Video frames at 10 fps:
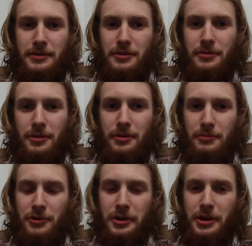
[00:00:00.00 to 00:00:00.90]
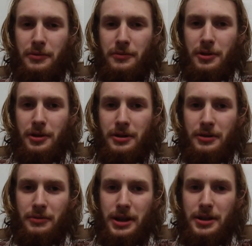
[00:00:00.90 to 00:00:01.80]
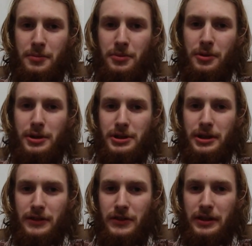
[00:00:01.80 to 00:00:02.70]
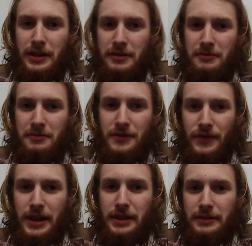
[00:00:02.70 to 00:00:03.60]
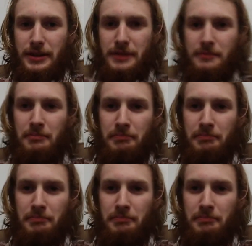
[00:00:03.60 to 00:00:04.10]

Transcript: and do homework and work on random projects like the violin.